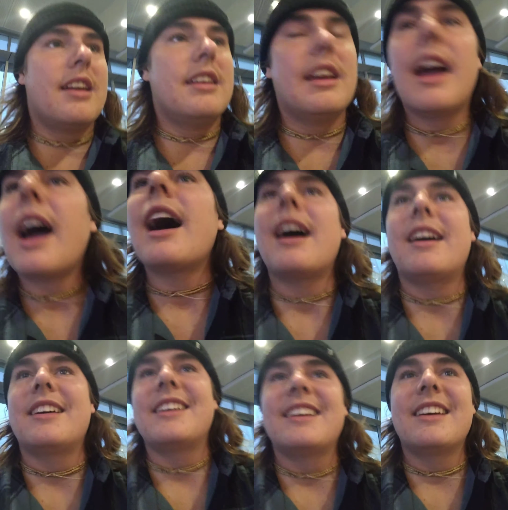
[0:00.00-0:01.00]
yeah.
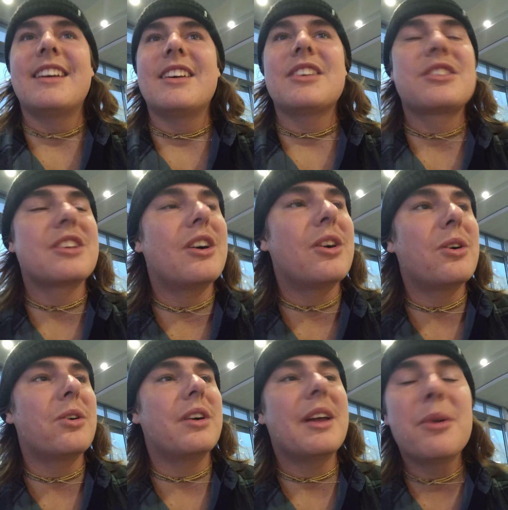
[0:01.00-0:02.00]

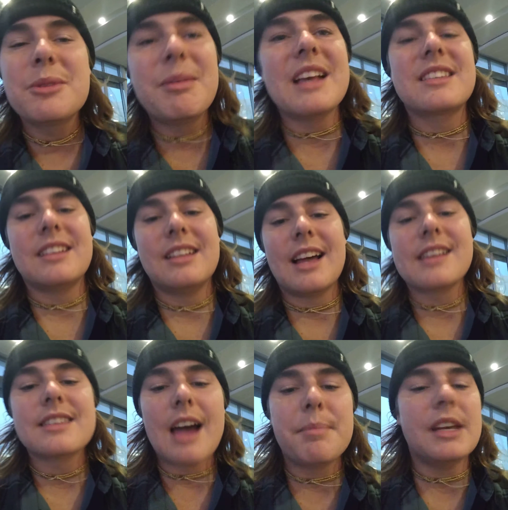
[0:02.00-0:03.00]
So it was basically like
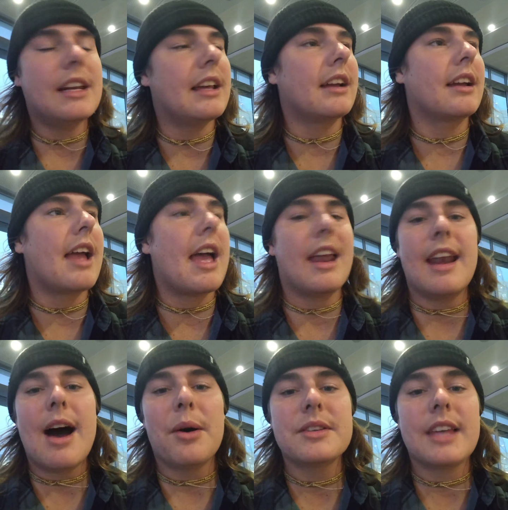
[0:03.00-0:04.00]
stop eating, and
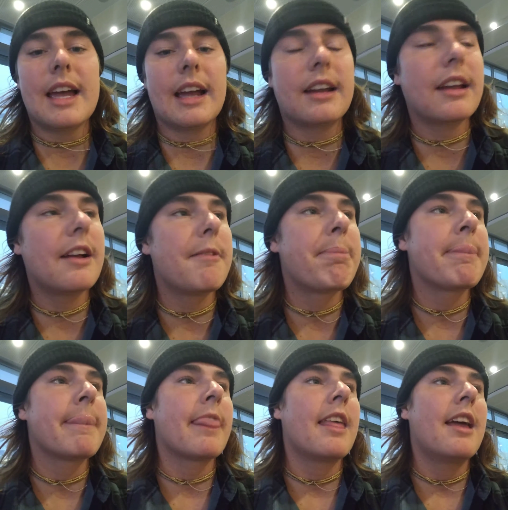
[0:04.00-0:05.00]
I was like,
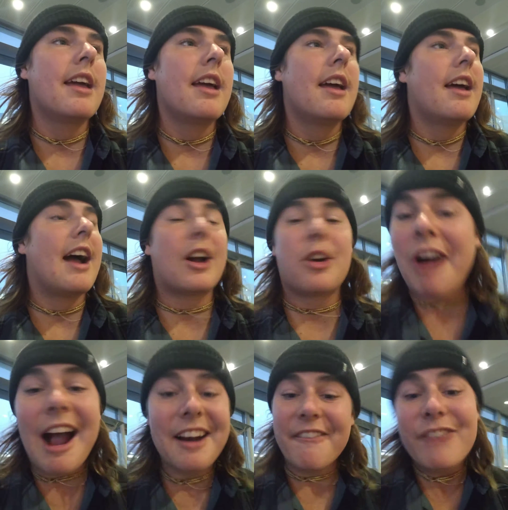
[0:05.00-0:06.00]
I
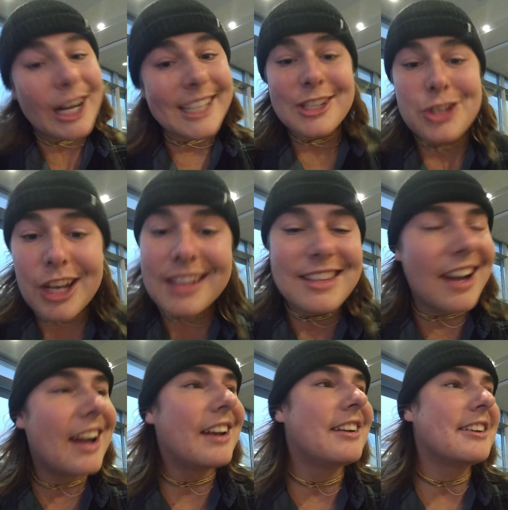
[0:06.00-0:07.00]
cried a fucking shit
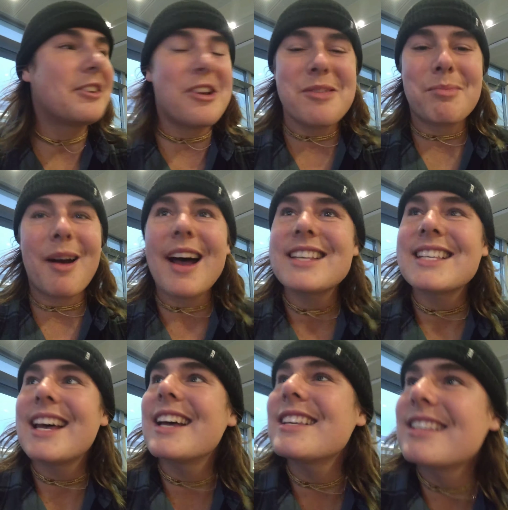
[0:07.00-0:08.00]
ton during the
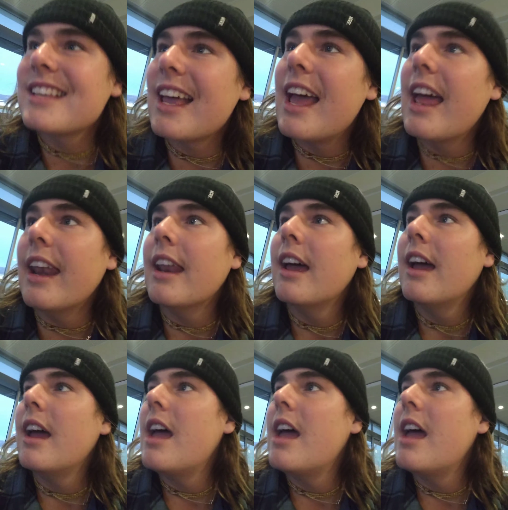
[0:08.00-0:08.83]
process, and